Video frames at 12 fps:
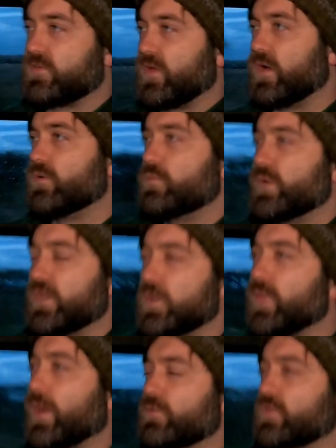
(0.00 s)
So we
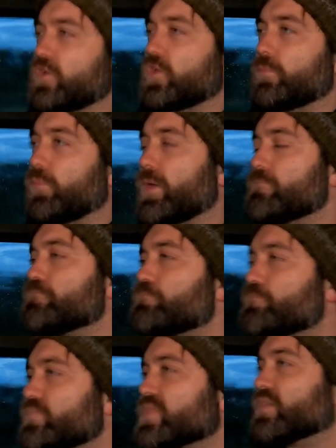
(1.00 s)
knew that was the culprit,
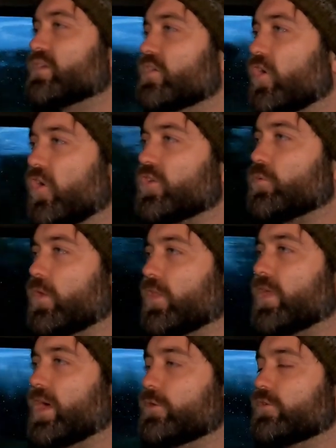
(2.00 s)
ordered one
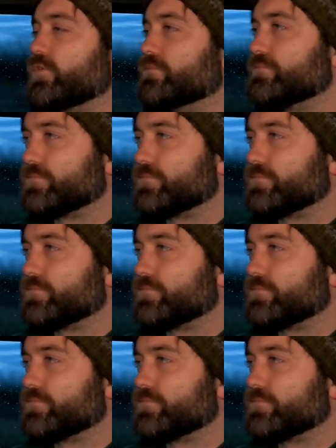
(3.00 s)
of those,